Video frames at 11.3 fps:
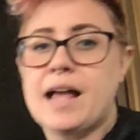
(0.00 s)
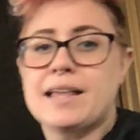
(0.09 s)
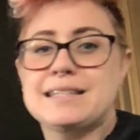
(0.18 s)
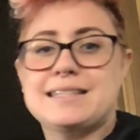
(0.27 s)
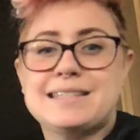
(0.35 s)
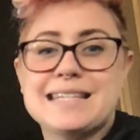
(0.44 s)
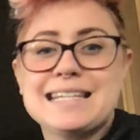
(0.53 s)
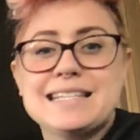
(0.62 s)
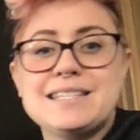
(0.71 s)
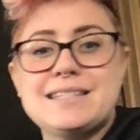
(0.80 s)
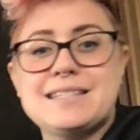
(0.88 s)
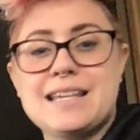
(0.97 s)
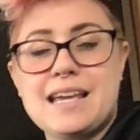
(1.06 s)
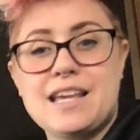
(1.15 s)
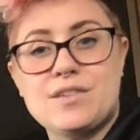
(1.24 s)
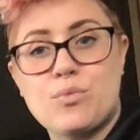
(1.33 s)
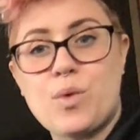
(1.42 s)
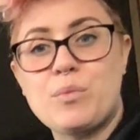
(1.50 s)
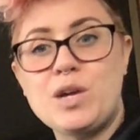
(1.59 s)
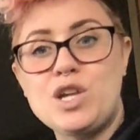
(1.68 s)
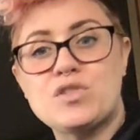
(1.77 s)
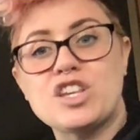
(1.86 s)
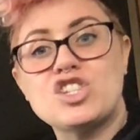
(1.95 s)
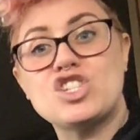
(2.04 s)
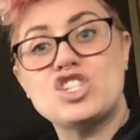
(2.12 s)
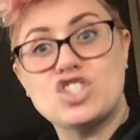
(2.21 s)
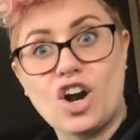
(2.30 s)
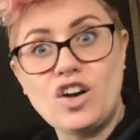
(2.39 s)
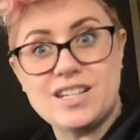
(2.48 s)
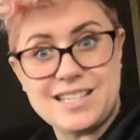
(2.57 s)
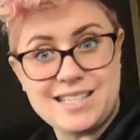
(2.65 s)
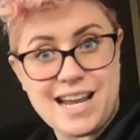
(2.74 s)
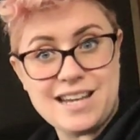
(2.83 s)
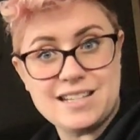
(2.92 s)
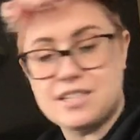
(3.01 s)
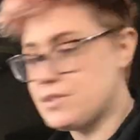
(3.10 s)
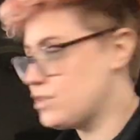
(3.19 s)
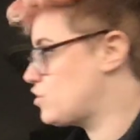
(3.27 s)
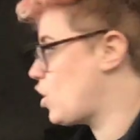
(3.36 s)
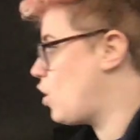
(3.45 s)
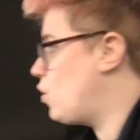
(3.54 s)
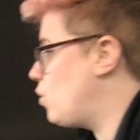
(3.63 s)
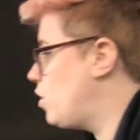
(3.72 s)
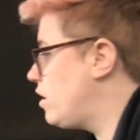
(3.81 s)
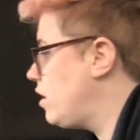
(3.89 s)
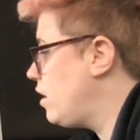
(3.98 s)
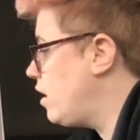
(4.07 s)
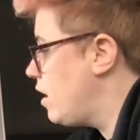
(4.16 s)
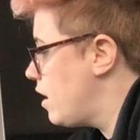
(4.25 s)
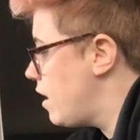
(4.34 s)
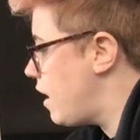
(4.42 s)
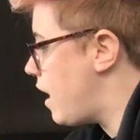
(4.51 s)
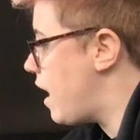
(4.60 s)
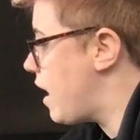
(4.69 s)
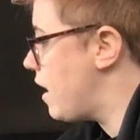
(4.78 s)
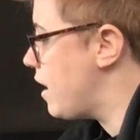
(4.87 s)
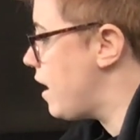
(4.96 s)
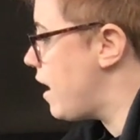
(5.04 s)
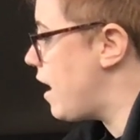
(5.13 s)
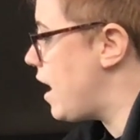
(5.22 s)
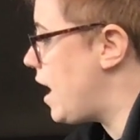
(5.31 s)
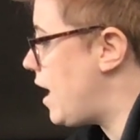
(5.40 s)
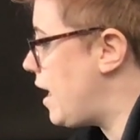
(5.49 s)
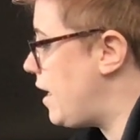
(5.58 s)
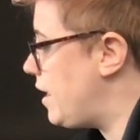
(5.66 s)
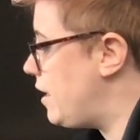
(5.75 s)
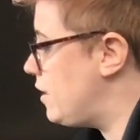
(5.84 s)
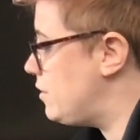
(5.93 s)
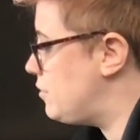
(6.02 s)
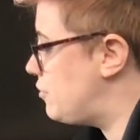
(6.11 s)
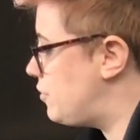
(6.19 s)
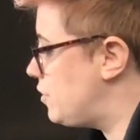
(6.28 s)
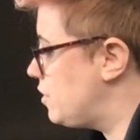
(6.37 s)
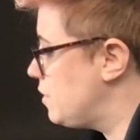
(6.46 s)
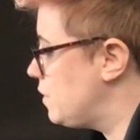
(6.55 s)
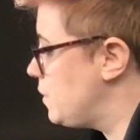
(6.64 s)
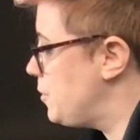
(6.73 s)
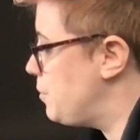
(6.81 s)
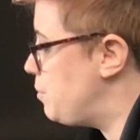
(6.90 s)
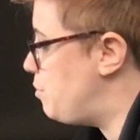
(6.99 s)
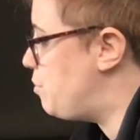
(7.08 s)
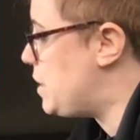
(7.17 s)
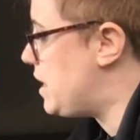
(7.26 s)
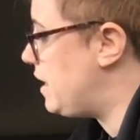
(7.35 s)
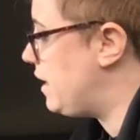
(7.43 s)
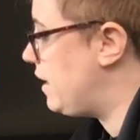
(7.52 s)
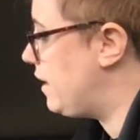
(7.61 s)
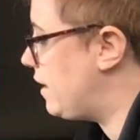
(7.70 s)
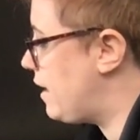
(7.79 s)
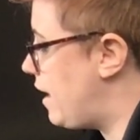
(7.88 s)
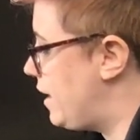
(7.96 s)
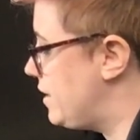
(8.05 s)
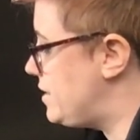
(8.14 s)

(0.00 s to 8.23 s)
Since is when we use a start date. So I've been a